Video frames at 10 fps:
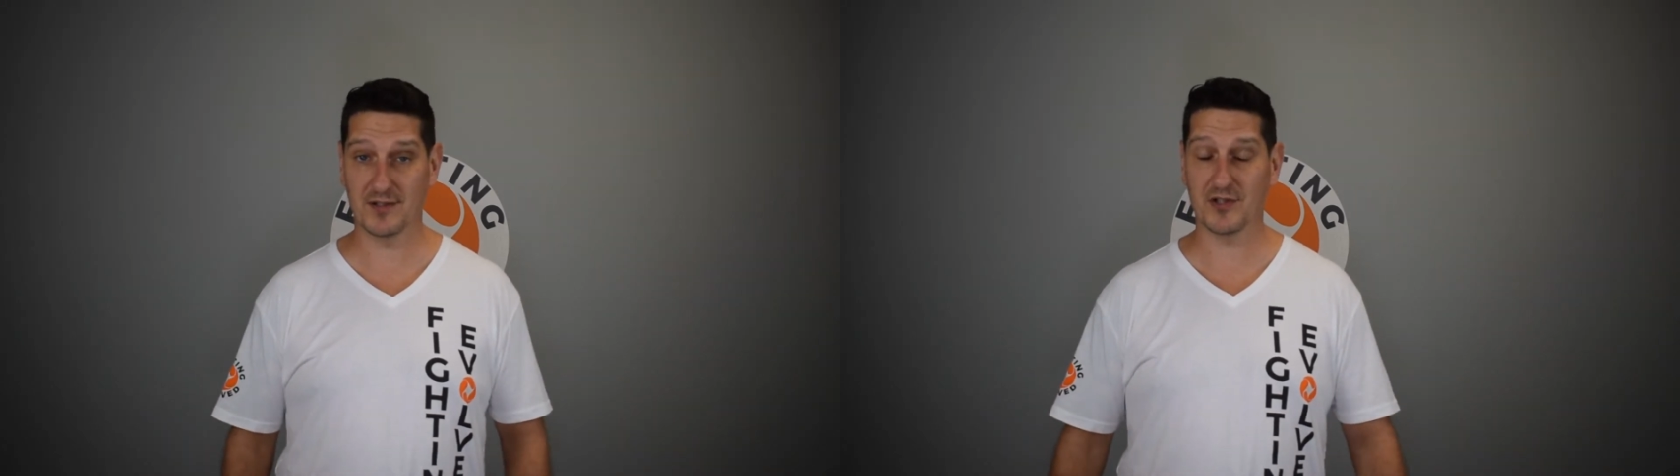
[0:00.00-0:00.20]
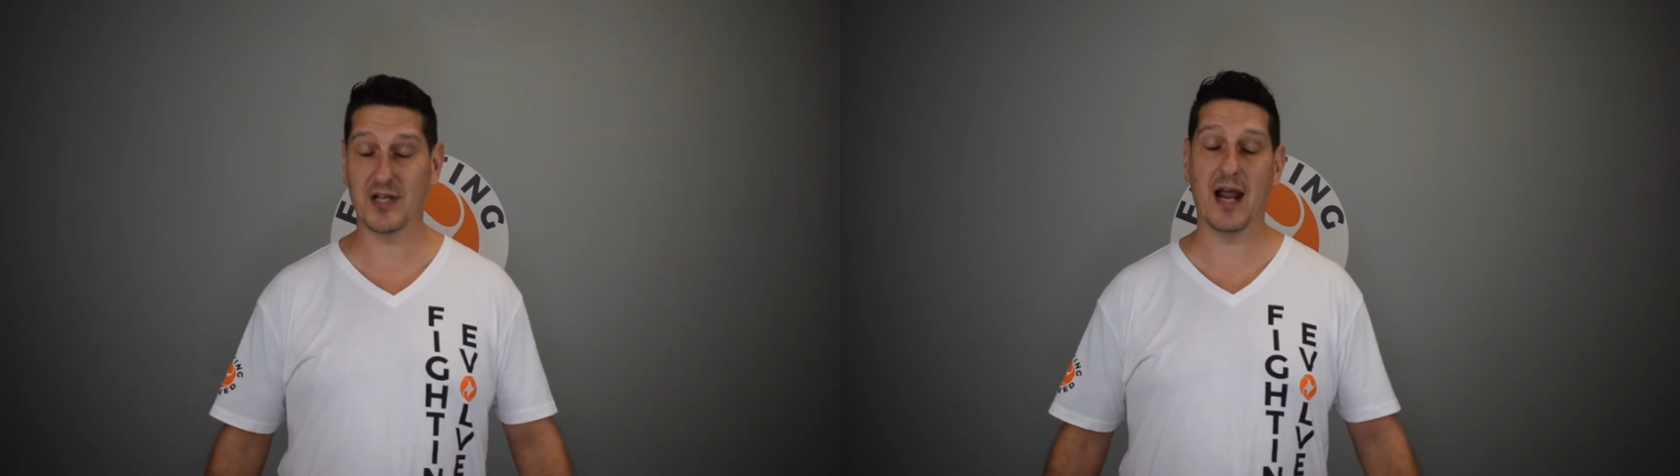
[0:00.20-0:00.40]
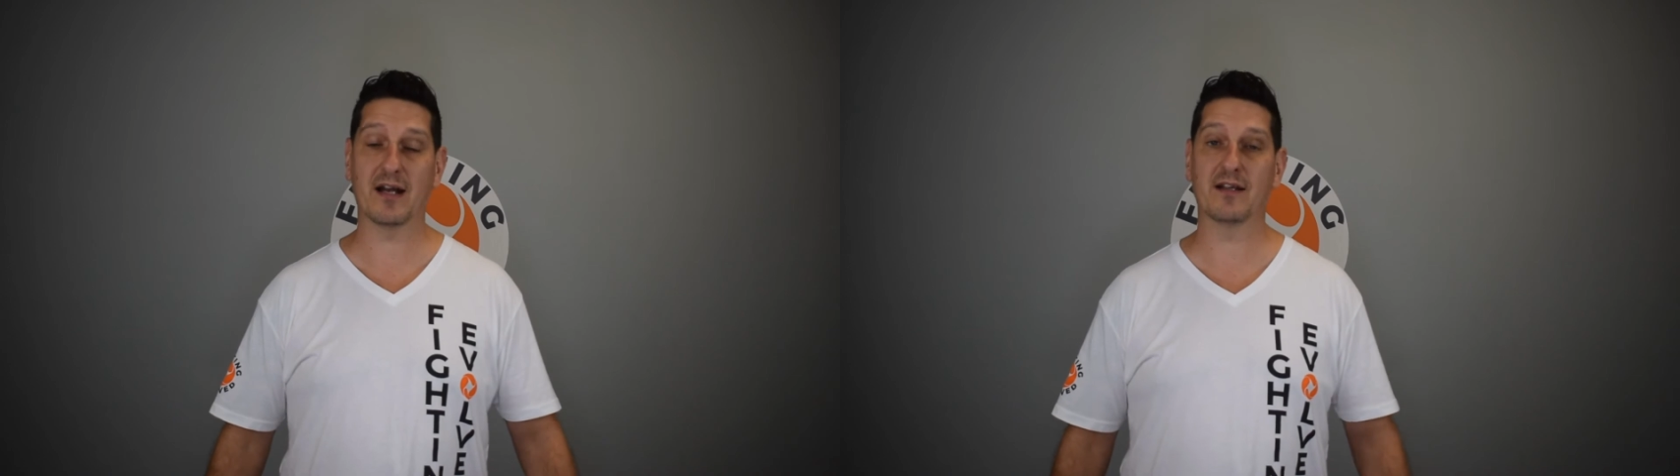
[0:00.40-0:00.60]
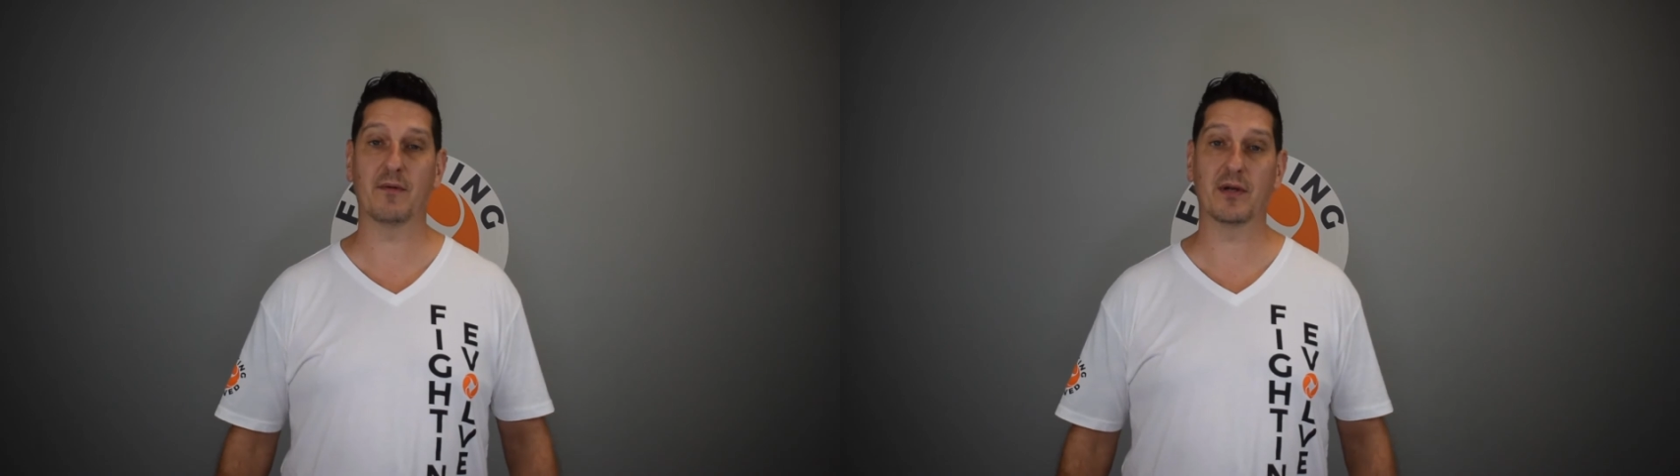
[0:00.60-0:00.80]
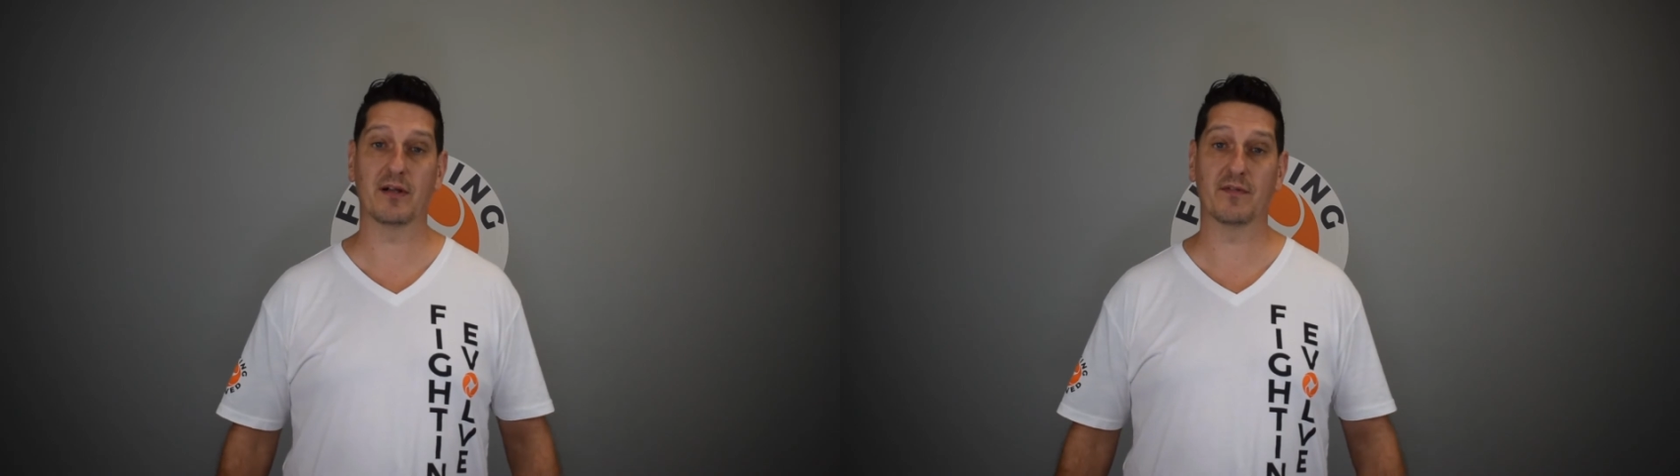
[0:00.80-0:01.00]
society
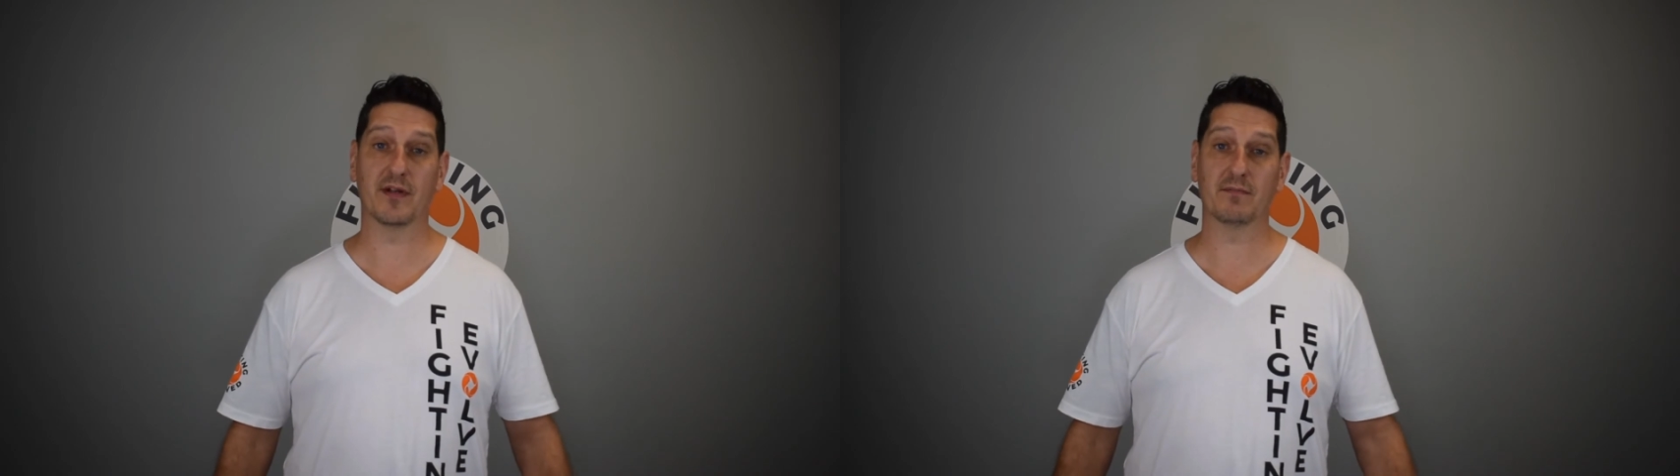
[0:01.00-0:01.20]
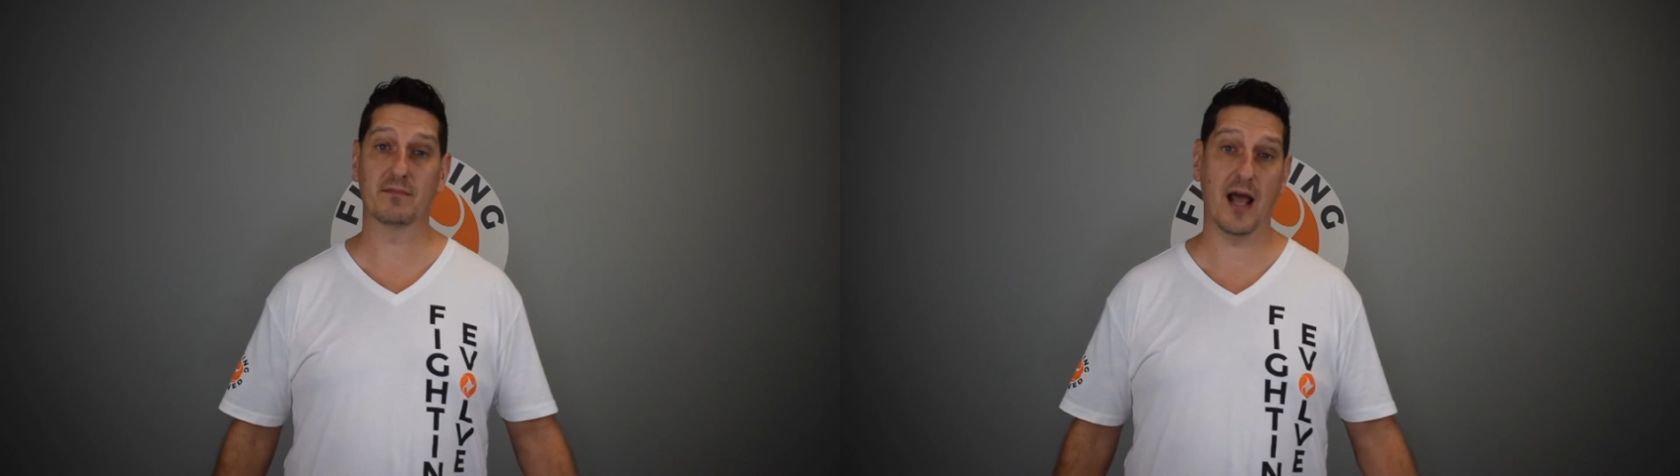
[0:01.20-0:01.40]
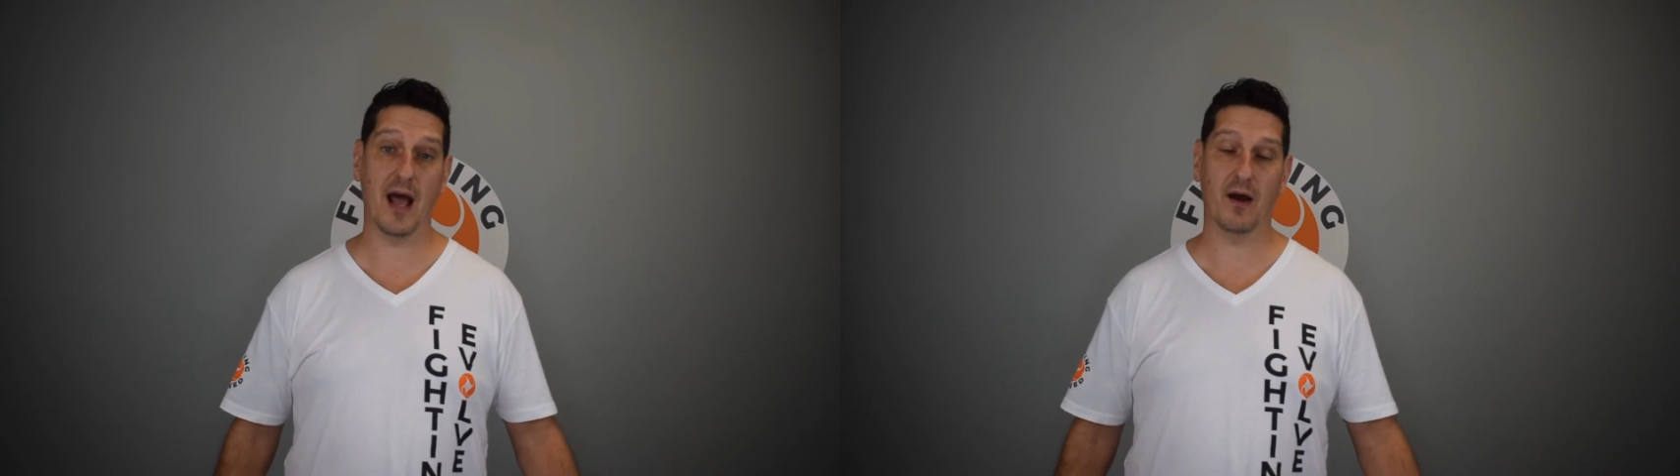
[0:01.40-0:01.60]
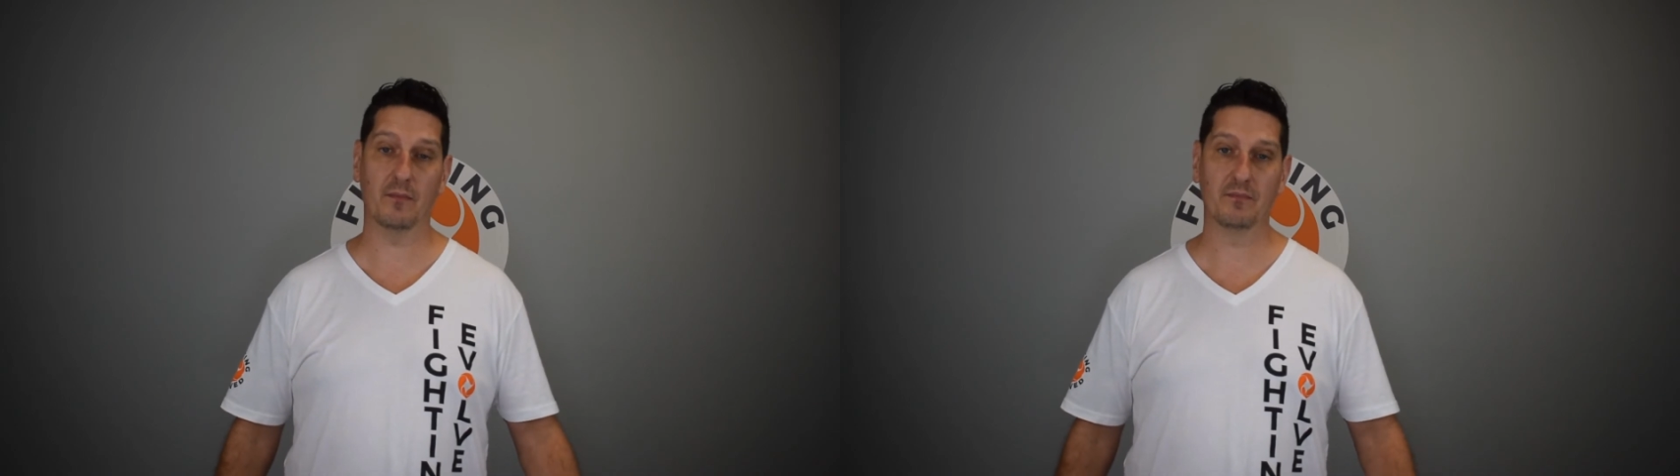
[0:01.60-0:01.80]
that we live in now.